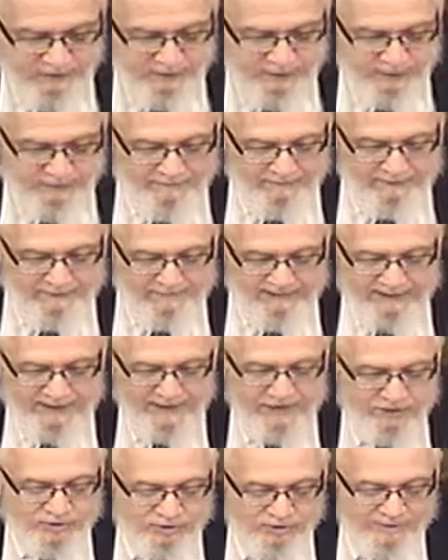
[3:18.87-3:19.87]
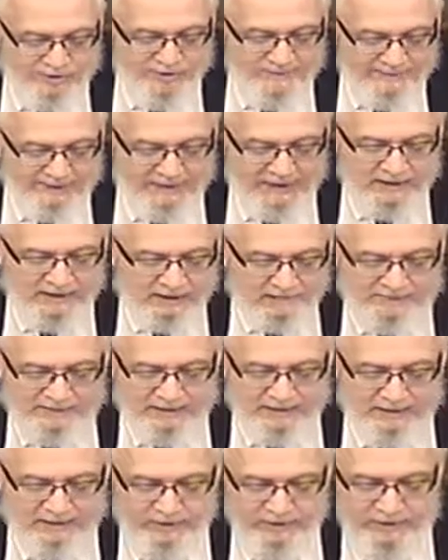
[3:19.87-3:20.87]
Pamachas yisim halach
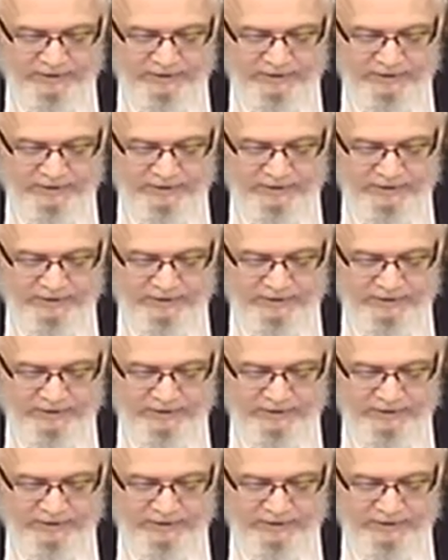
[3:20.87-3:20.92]
bederech.